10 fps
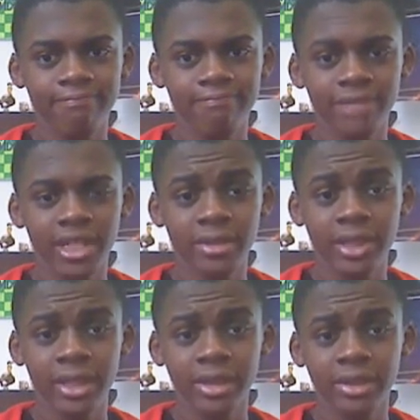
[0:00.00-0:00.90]

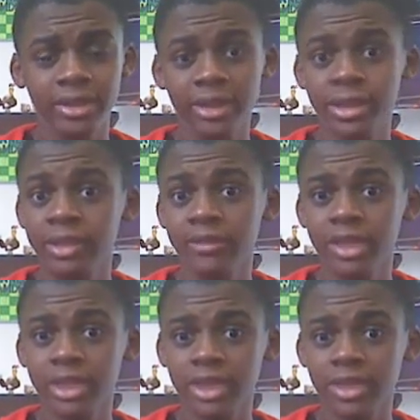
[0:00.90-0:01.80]
Everything else is either from the
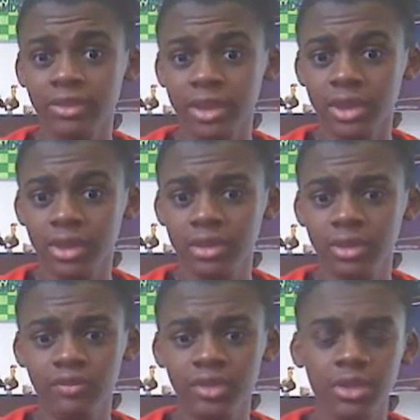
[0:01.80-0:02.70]
616
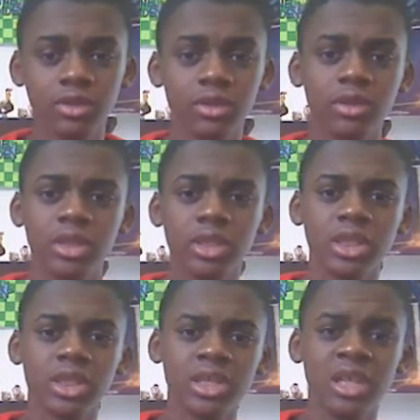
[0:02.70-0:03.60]
universe or
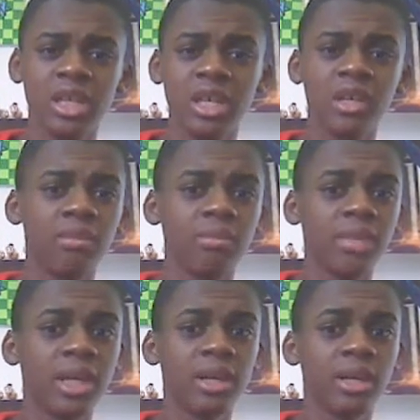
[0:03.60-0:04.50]
just
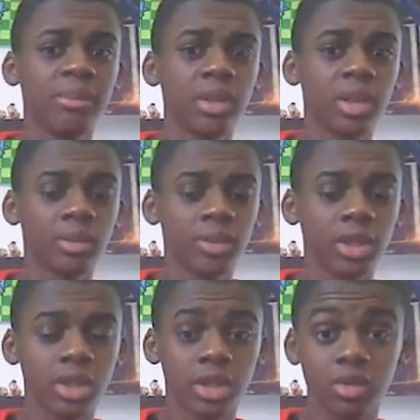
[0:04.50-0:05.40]
made up of their
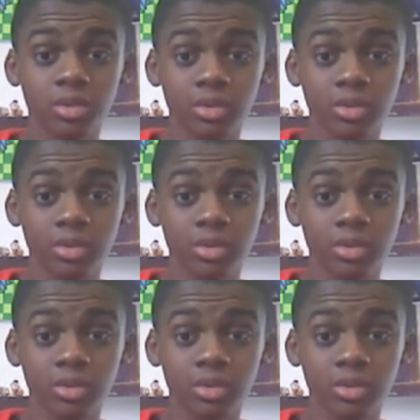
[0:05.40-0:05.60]
own.